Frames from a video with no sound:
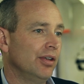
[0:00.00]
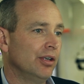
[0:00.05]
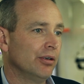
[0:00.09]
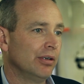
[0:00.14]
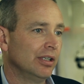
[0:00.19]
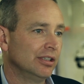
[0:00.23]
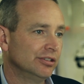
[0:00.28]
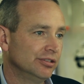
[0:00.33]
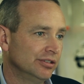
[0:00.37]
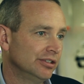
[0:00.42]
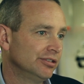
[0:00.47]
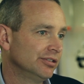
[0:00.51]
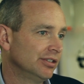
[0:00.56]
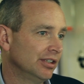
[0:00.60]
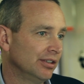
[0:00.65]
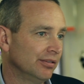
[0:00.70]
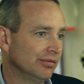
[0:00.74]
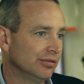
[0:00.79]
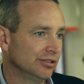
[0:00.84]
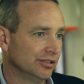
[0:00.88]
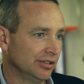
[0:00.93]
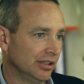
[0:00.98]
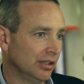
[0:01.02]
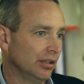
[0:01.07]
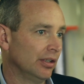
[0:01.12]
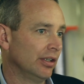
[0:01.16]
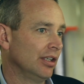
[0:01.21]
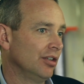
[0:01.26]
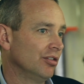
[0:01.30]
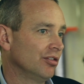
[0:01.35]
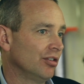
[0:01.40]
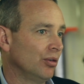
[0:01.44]
their existing
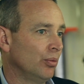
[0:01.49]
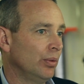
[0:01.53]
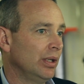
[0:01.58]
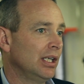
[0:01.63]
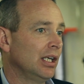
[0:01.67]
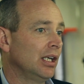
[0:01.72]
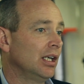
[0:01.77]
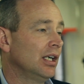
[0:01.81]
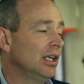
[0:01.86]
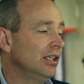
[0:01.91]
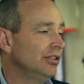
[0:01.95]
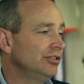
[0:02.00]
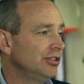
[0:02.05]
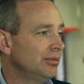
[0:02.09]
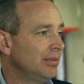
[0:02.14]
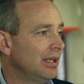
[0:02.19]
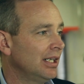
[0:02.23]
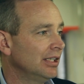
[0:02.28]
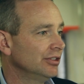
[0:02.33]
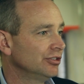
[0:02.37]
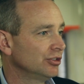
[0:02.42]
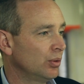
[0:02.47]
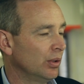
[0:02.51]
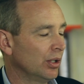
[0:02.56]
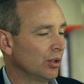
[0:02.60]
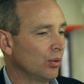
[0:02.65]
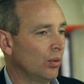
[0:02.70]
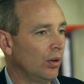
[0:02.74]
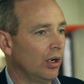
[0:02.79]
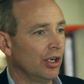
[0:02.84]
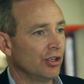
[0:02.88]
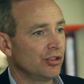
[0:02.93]
facilities, that we can customize
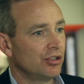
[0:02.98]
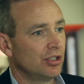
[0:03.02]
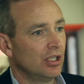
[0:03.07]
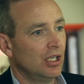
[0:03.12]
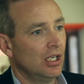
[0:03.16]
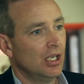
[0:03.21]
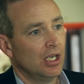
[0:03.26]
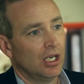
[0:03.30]
Quick Wash